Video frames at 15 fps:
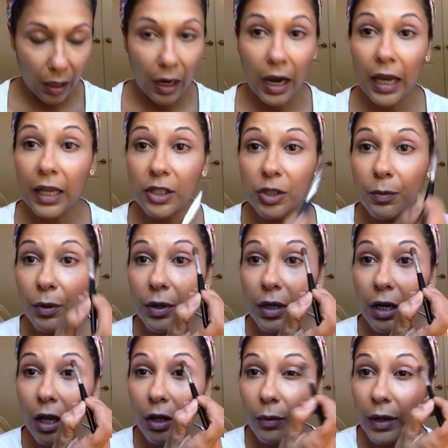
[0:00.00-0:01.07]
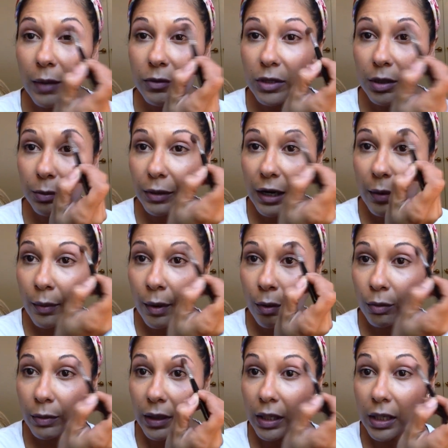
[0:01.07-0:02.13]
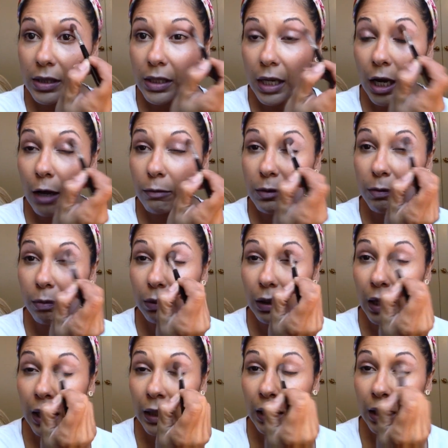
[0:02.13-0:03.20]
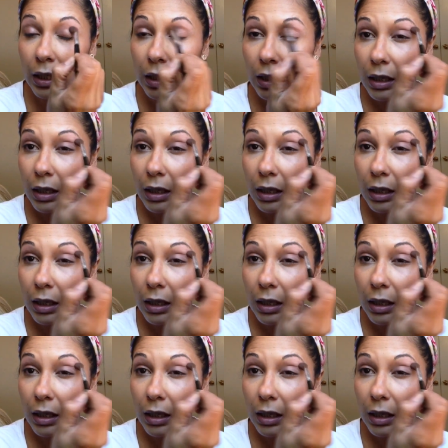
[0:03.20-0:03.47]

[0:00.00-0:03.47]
I like to put it all the way up to the brow bone because it helps blend